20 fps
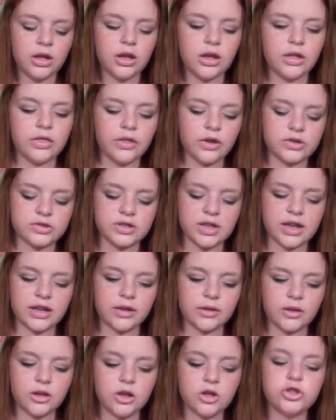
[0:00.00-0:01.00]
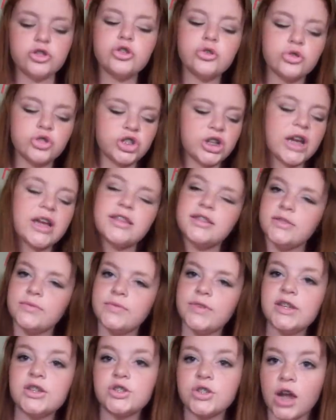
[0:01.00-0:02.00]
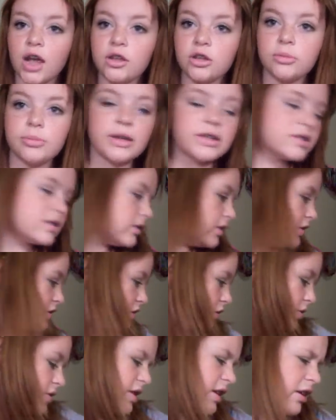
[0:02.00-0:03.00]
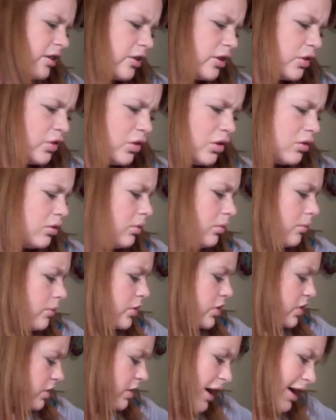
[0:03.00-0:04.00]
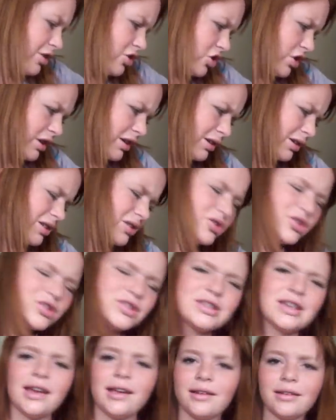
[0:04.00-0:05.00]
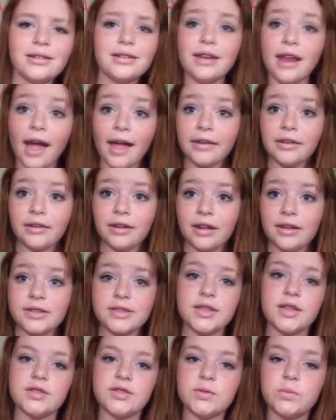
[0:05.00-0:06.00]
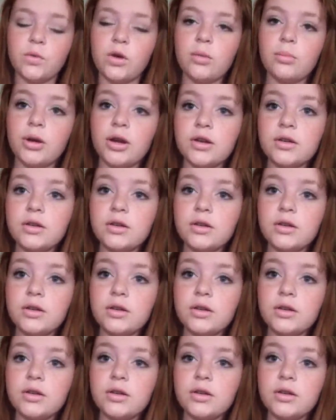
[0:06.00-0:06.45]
There's like 2 shades of each color basically, so it's like a good little selection, and it's just like 99 cents at Walmart.